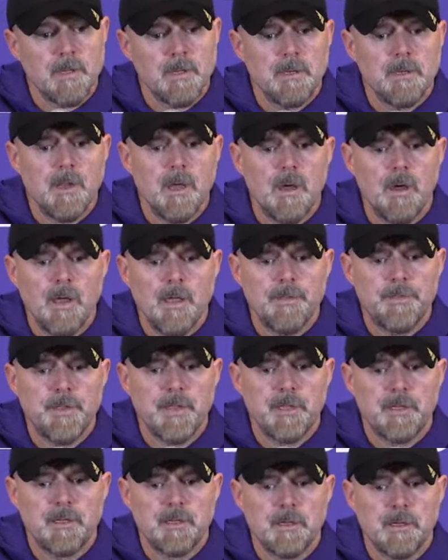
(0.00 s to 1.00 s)
No, I
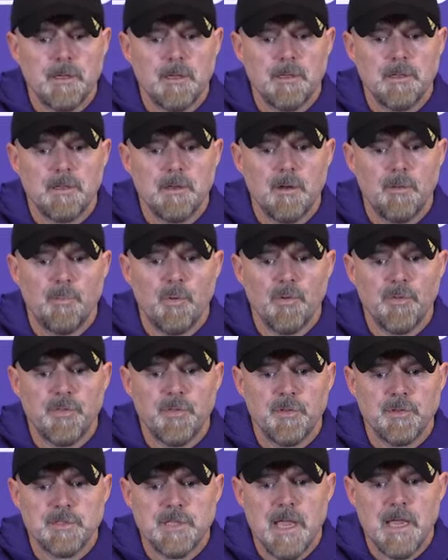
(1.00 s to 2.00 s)
think, both of
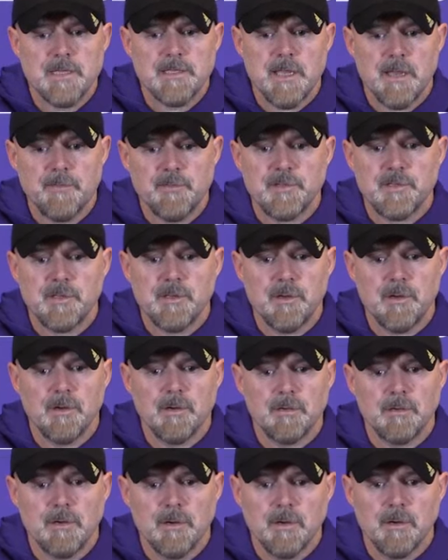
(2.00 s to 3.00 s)
those guys obviously
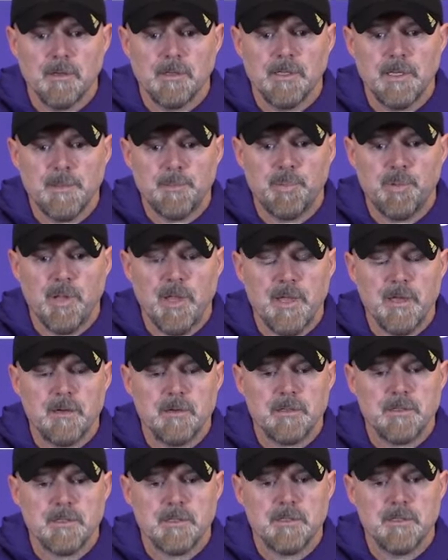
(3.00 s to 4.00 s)
are elite
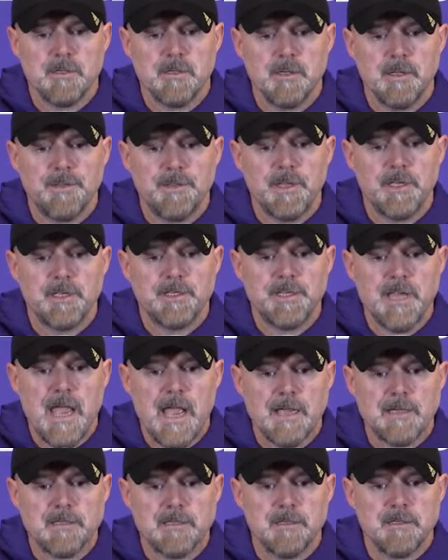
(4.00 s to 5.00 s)
players, and I think
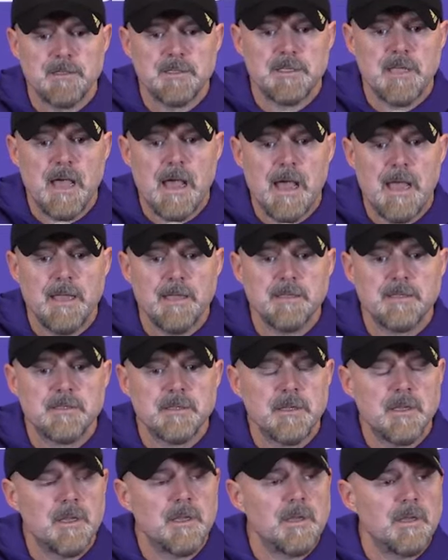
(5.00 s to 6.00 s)
Jackson's
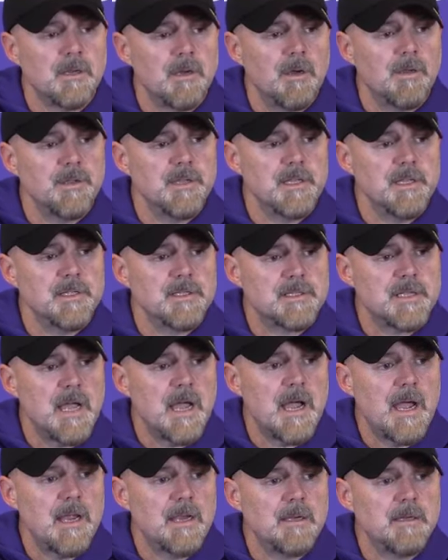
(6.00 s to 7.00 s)
size on the
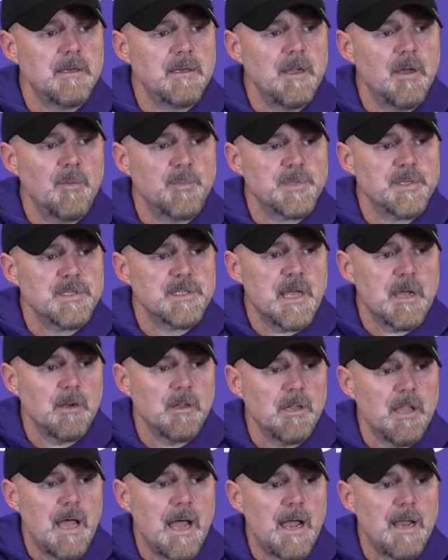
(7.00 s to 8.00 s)
inside helps us out a
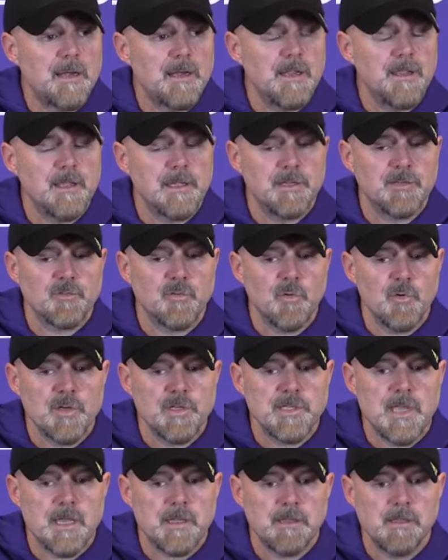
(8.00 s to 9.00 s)
lot, and I think
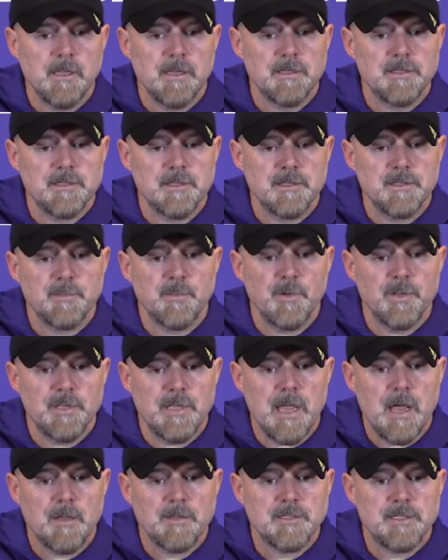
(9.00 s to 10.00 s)
Troy's athleticism on
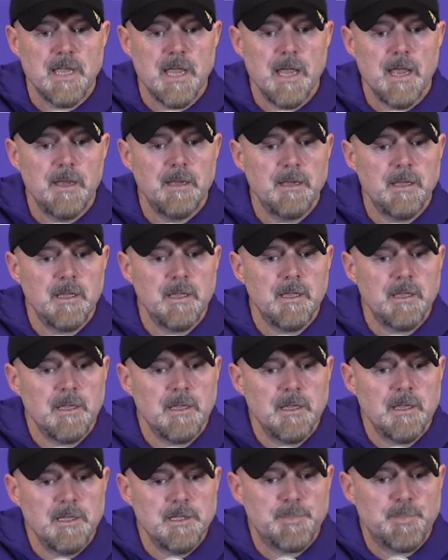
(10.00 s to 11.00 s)
the outside
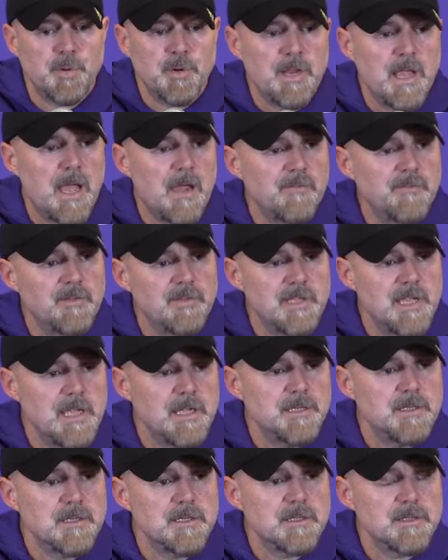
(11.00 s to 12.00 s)
is pretty
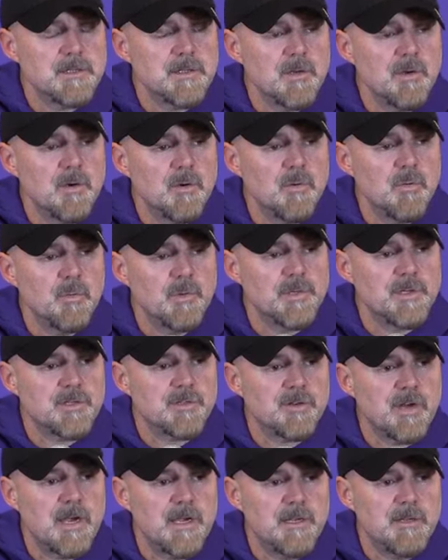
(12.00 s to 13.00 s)
advantageous. So we just
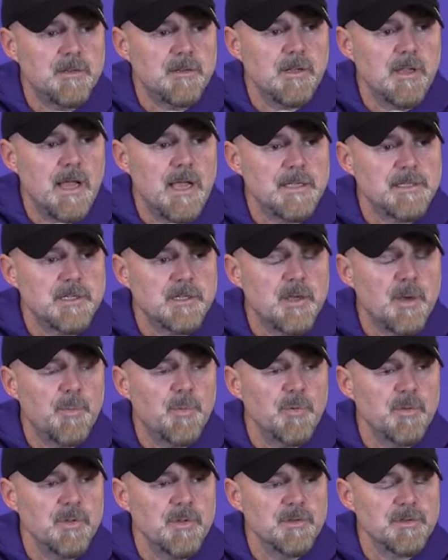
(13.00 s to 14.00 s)
tried to utilize a
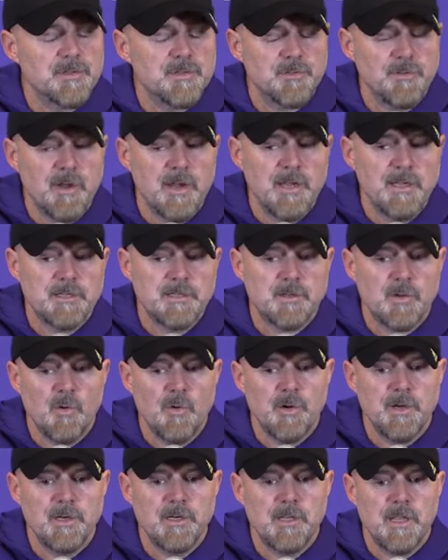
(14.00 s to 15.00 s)
couple of their strengths
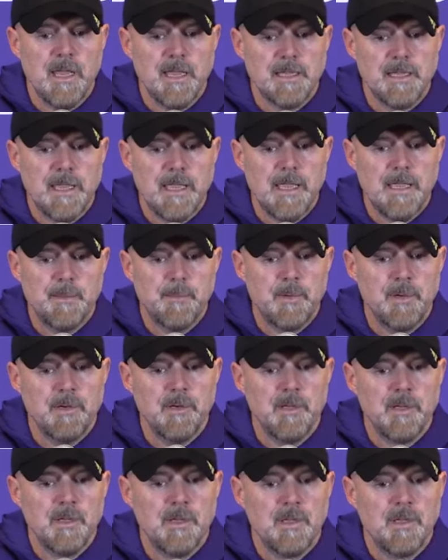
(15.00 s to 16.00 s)
going into that game
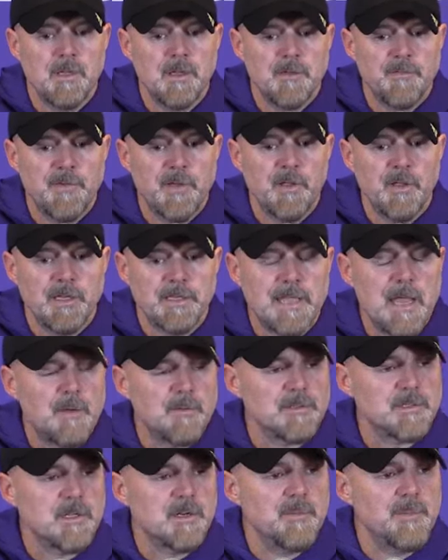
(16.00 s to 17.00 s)
and felt like that
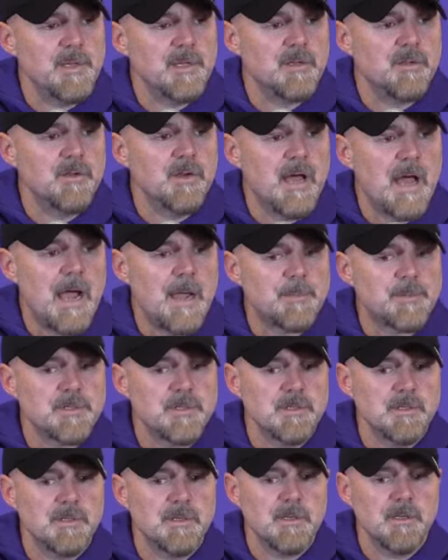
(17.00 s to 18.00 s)
was going to be a good
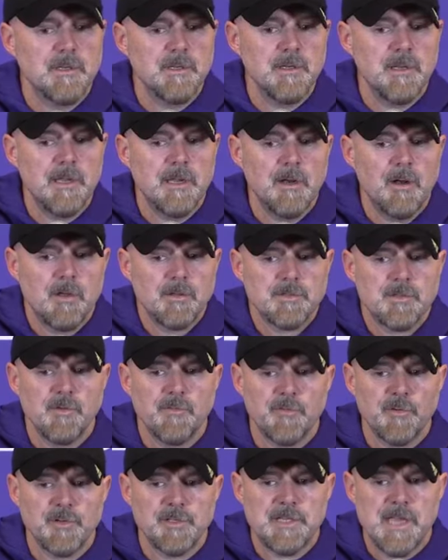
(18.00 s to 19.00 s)
option. And also
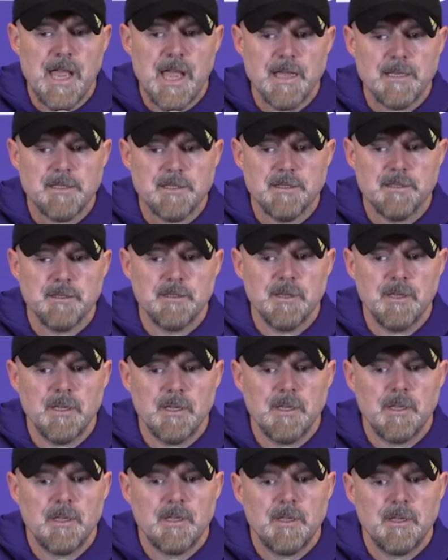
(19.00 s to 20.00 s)
for Jackson
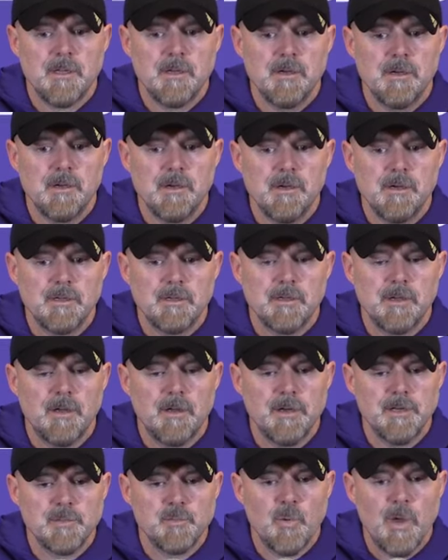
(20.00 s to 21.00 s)

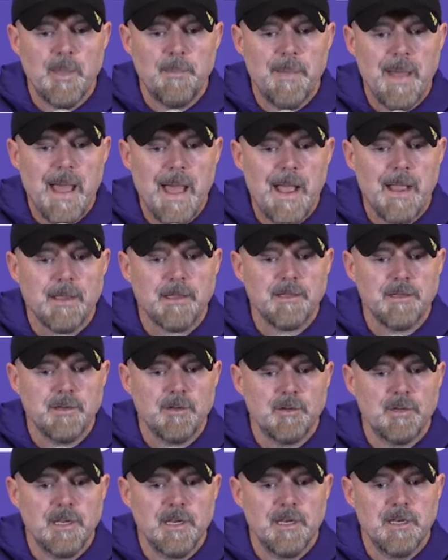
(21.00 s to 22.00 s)
on his way back, you
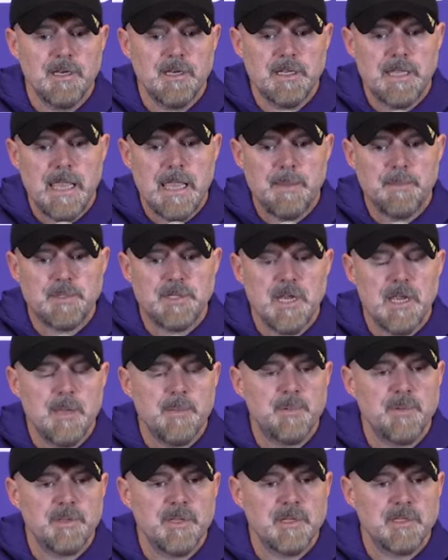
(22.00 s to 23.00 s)
know, getting into game
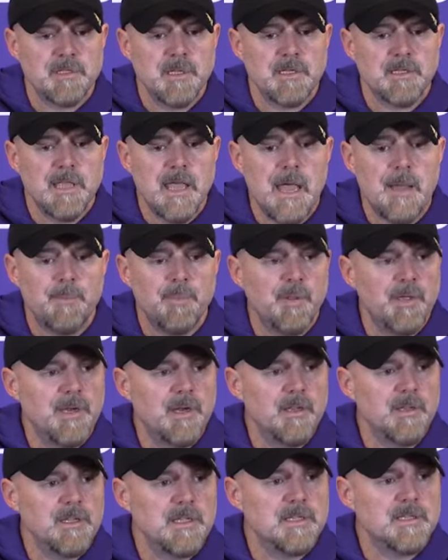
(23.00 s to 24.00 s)
shape and things like that,
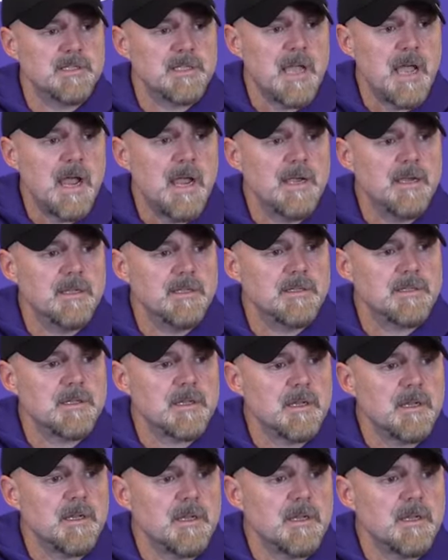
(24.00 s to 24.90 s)
playing on the inside is